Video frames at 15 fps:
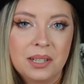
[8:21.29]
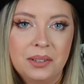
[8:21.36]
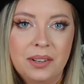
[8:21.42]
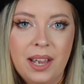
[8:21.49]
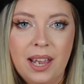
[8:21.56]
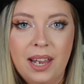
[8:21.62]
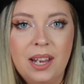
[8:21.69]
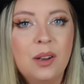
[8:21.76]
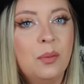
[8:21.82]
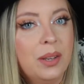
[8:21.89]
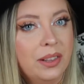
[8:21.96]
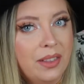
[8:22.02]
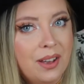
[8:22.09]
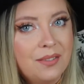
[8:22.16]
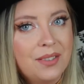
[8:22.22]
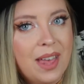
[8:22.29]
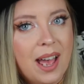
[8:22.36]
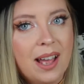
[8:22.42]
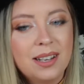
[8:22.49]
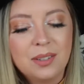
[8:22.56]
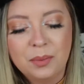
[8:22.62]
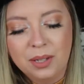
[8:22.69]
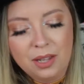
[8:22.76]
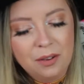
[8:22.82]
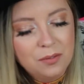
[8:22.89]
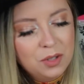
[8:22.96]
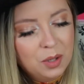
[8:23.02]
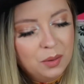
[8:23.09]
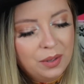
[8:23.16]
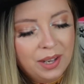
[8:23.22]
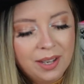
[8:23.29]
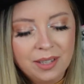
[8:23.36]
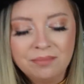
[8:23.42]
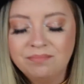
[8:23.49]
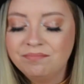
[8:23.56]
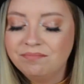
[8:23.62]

okay? We love that. We love Tula.